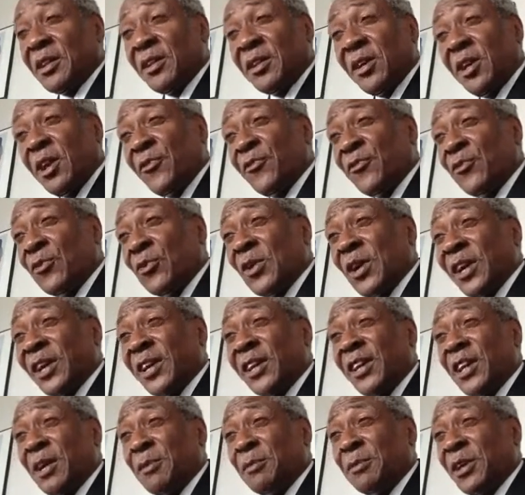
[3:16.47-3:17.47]
Therefore, I
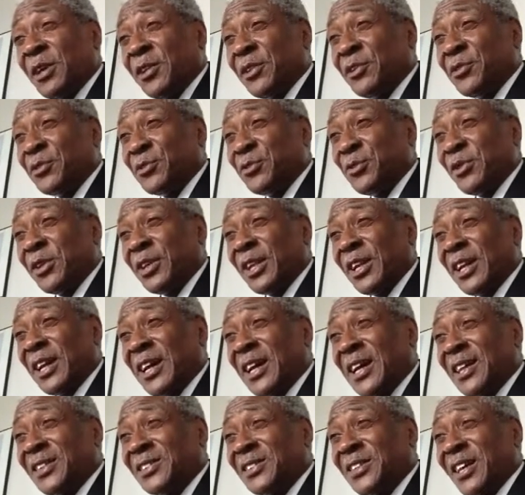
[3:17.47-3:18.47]
can help others
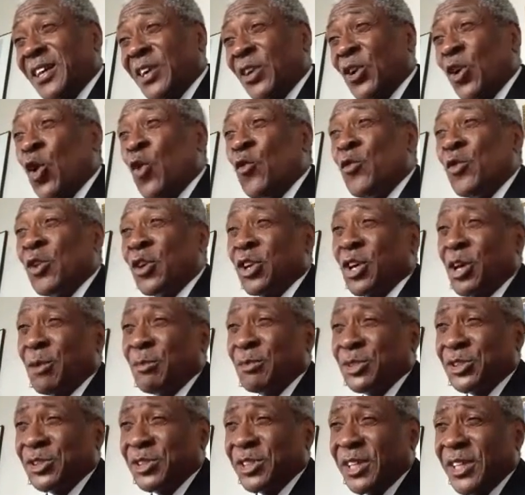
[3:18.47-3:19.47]
realize and
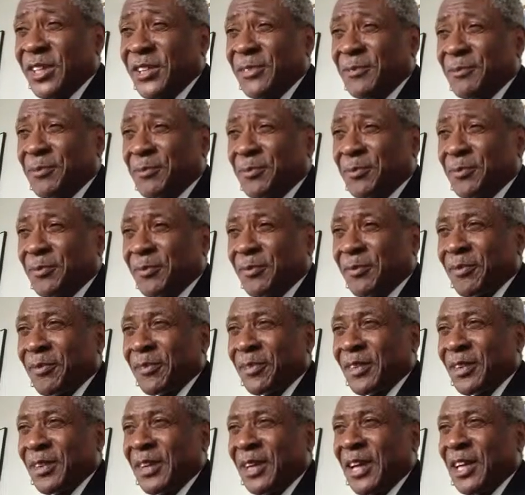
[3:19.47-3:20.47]
overcome a state
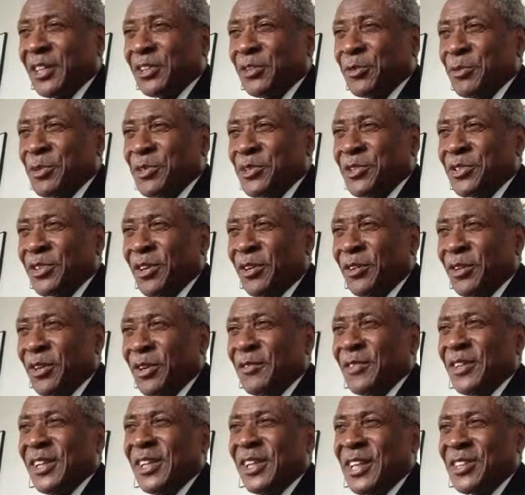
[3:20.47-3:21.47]
as a result
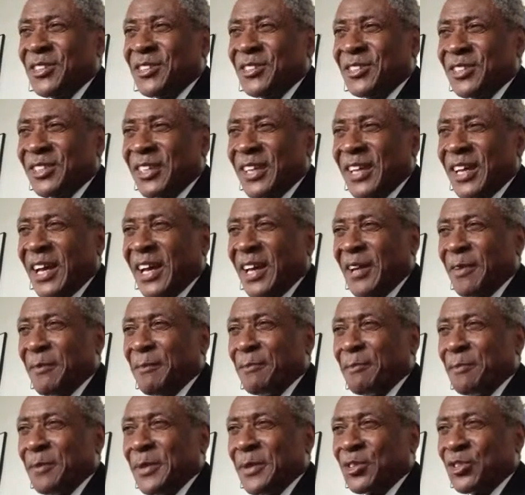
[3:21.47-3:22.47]
of the lessons that I
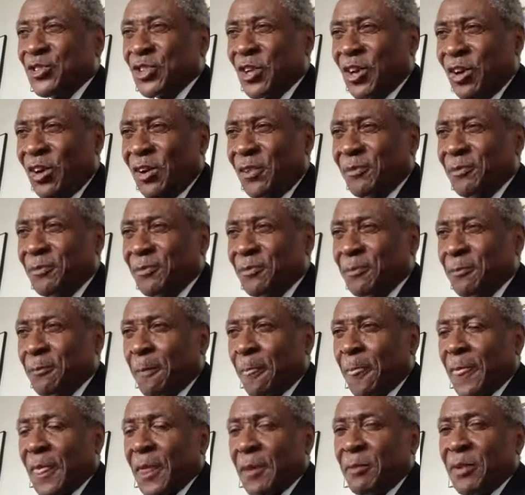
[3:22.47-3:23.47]
have been taught
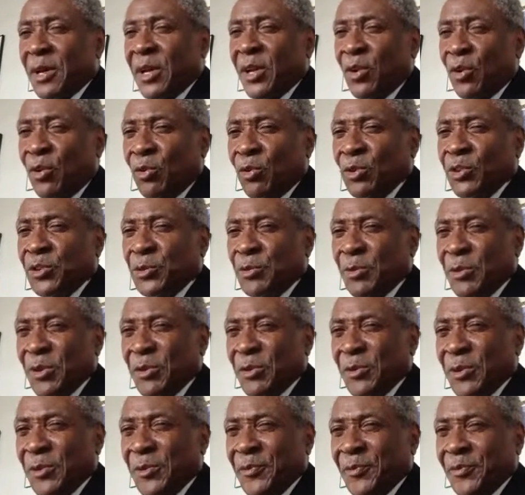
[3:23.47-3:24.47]
by the Holy
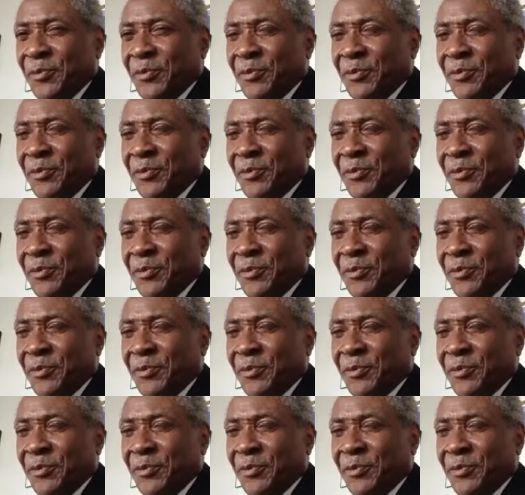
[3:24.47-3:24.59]
Spirit.